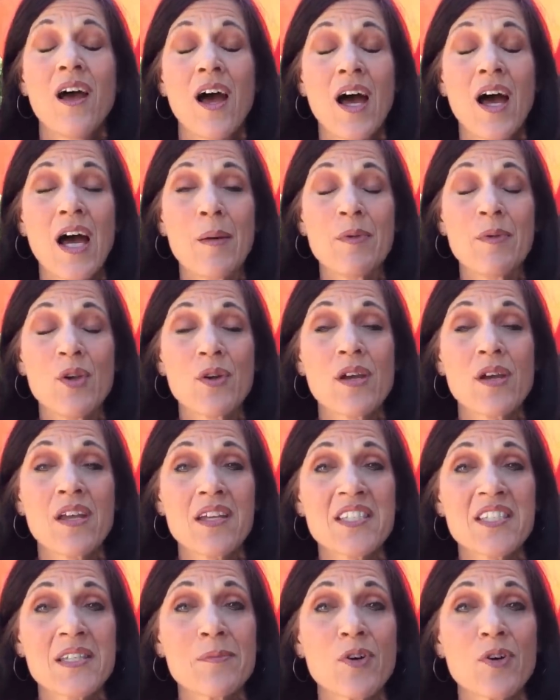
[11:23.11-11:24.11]
um, you can
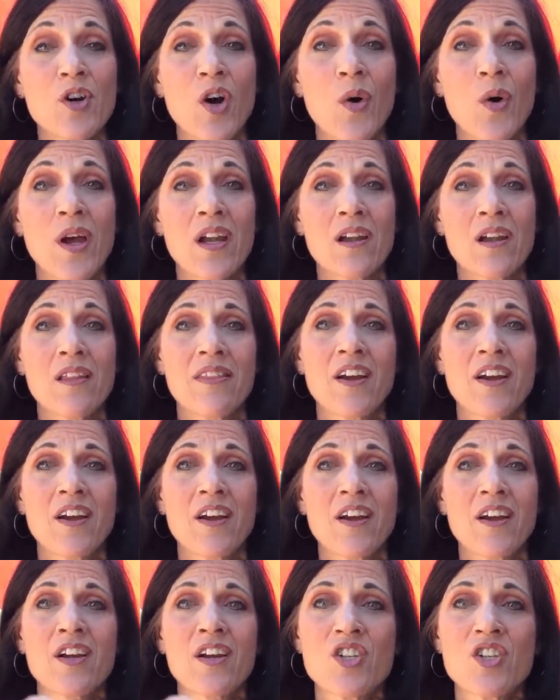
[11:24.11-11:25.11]
get some growing there
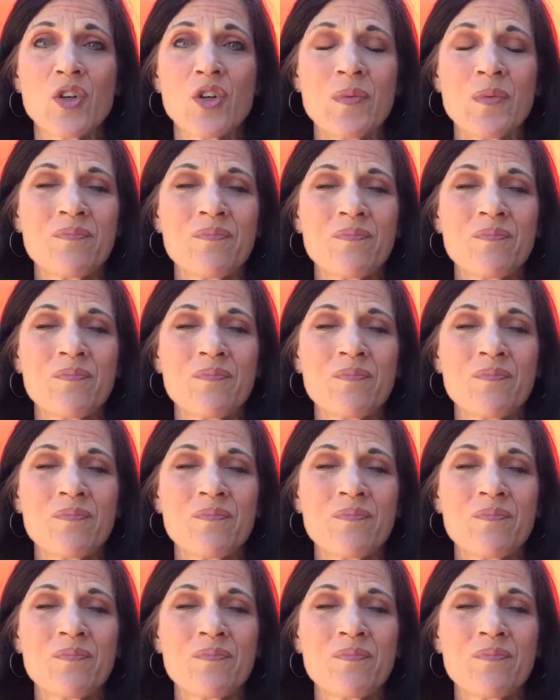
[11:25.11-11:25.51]
in June.